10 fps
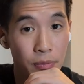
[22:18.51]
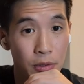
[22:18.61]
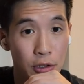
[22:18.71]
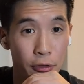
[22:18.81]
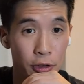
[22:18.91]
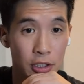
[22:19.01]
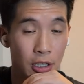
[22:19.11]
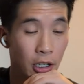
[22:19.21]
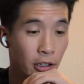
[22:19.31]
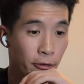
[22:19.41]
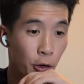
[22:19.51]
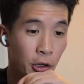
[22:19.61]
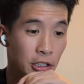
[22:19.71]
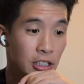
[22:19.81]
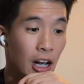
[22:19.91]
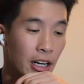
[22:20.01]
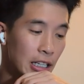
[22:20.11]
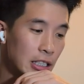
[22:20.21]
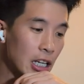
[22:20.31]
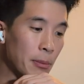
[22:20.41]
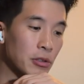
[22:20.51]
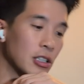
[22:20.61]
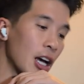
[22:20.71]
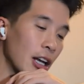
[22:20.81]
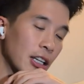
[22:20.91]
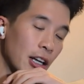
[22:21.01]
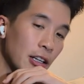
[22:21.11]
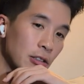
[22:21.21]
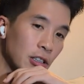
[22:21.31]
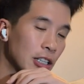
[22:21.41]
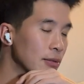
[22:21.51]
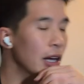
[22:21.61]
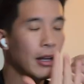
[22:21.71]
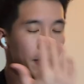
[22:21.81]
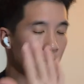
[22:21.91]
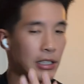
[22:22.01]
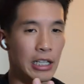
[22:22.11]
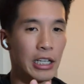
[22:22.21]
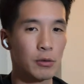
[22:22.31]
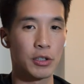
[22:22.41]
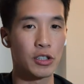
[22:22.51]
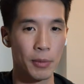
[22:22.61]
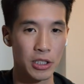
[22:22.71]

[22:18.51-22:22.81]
So for Hassan, he's able to kind of get his, because he hits with so much